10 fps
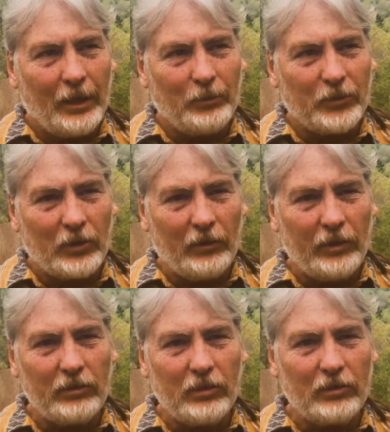So
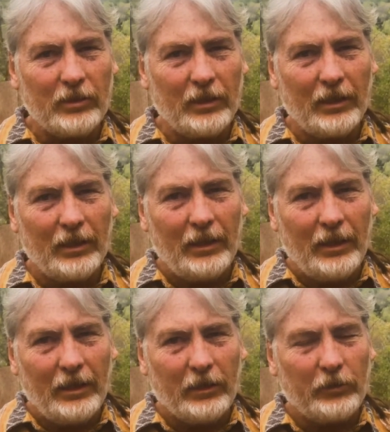this is the
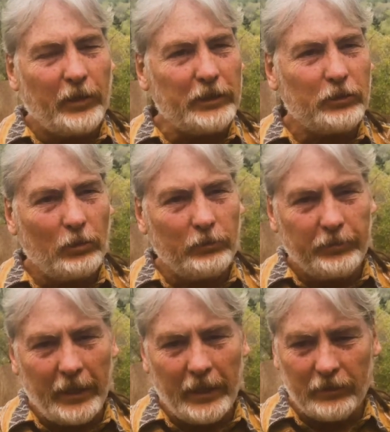threshold
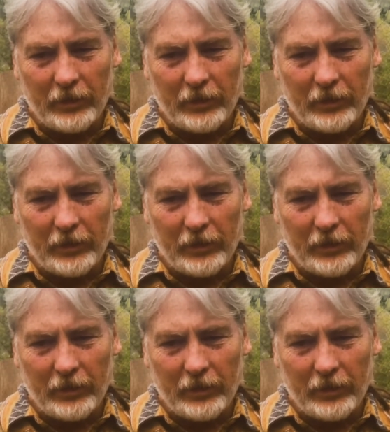phase,